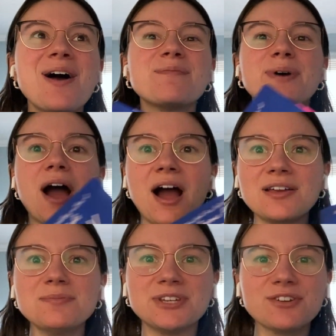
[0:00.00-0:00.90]
but
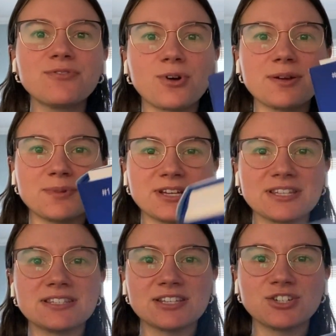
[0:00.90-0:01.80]
I'm here for it because
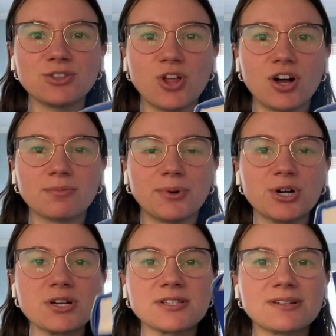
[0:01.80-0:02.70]
it's such a long
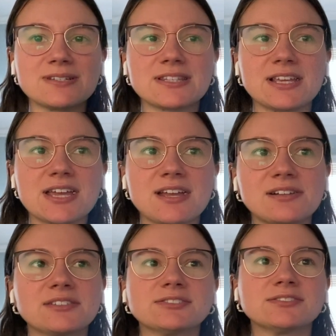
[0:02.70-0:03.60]
book, so it's like
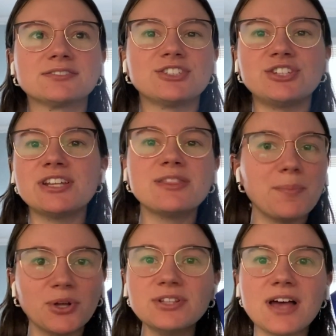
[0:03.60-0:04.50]
you need the
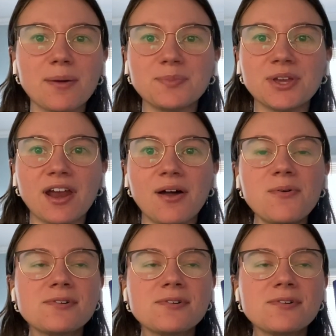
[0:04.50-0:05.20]
build up, you know?